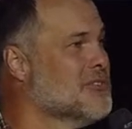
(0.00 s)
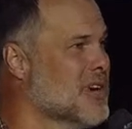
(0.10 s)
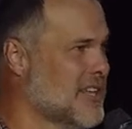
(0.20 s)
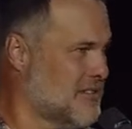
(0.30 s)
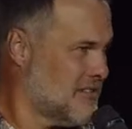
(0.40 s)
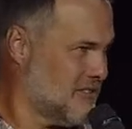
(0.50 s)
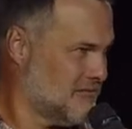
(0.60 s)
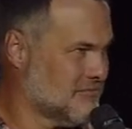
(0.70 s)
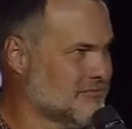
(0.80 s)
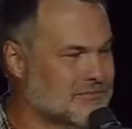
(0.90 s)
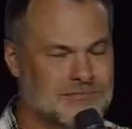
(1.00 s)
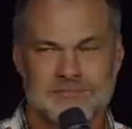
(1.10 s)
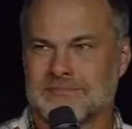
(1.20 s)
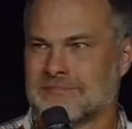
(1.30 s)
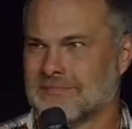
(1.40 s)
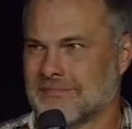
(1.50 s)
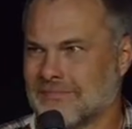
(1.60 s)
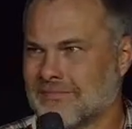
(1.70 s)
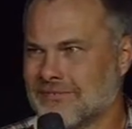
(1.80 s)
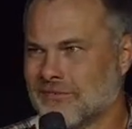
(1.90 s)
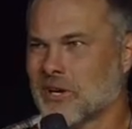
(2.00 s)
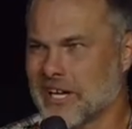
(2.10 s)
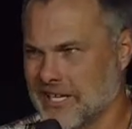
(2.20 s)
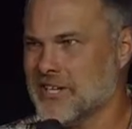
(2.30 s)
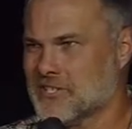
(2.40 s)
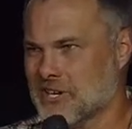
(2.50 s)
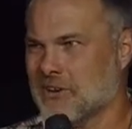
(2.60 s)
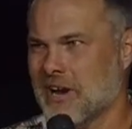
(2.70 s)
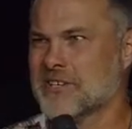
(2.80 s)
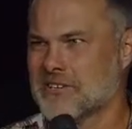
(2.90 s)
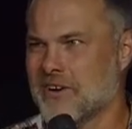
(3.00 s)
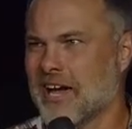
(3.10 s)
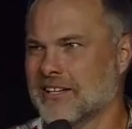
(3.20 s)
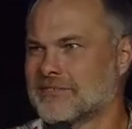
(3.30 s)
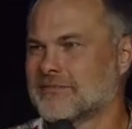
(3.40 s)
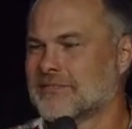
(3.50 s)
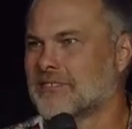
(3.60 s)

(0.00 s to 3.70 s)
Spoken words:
do it. We're getting each generation, right?